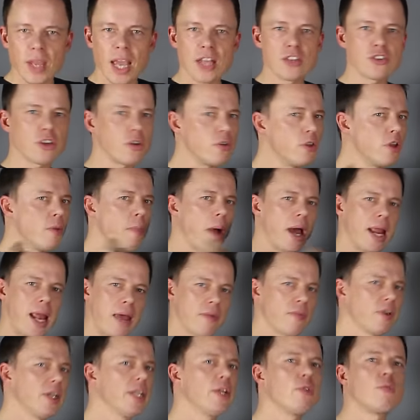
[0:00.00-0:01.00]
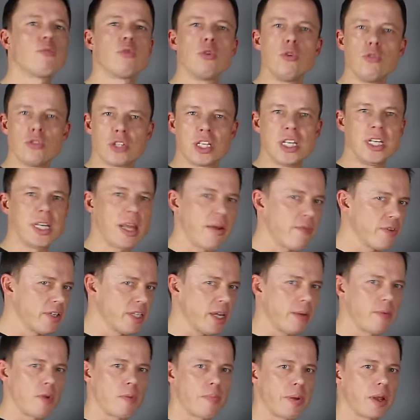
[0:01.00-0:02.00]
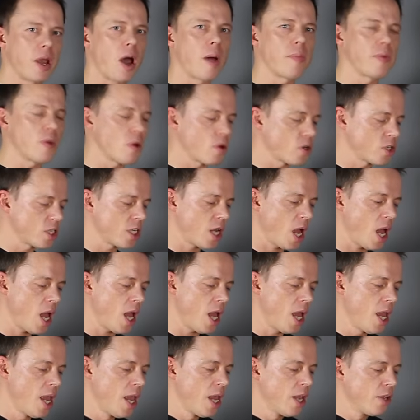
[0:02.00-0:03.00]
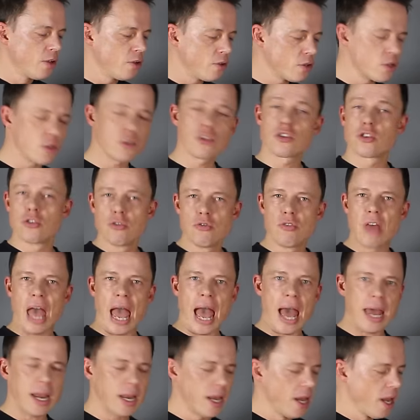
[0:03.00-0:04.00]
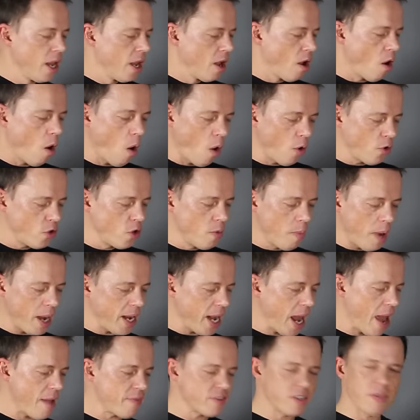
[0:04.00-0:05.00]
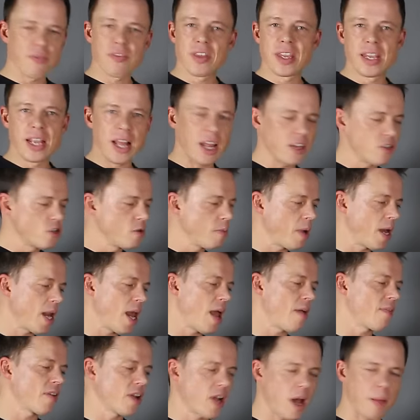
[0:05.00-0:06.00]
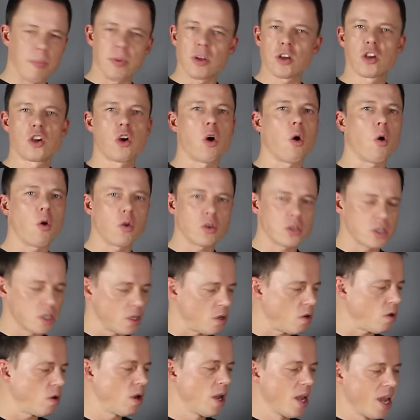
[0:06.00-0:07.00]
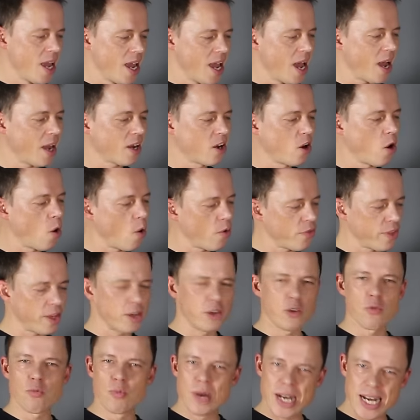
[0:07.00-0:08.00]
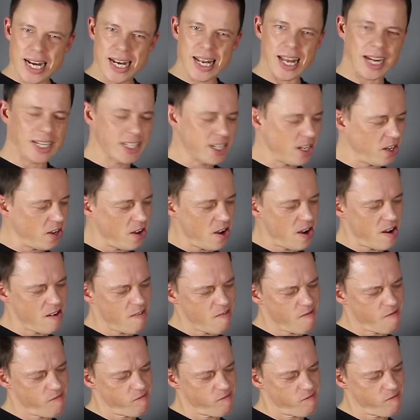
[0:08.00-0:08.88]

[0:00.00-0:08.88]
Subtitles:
And so you might have a little routine every time you pick up your guitar. You just do that. Or you might have something else. You might have a couple of chords or a chord that you really like to learn.